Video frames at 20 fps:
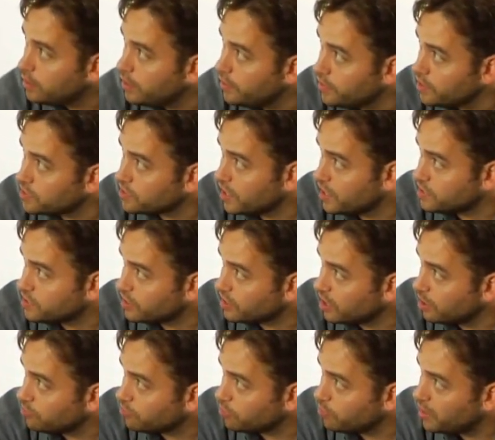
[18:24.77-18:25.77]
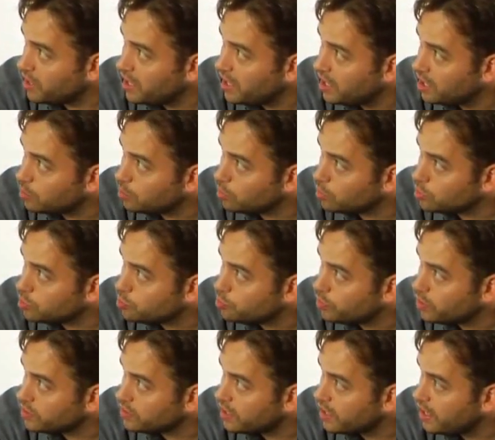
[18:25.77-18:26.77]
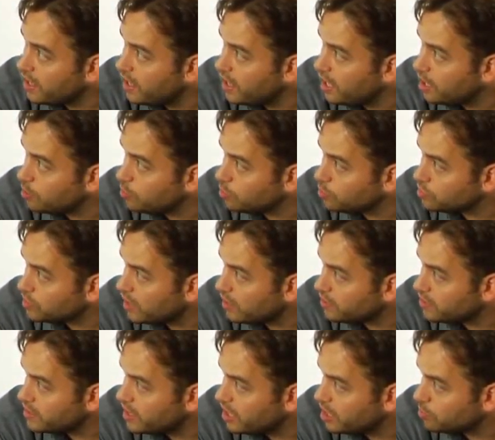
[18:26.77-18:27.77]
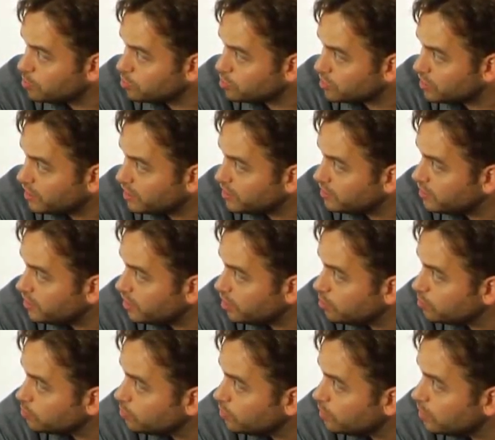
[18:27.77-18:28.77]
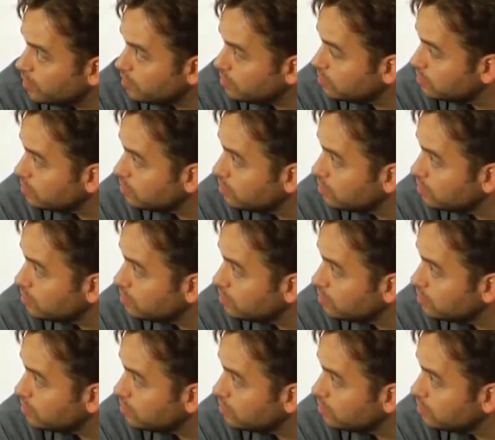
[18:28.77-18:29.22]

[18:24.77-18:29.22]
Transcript: in this case, they come from animals, but the animals, how do the animals get in there? Well,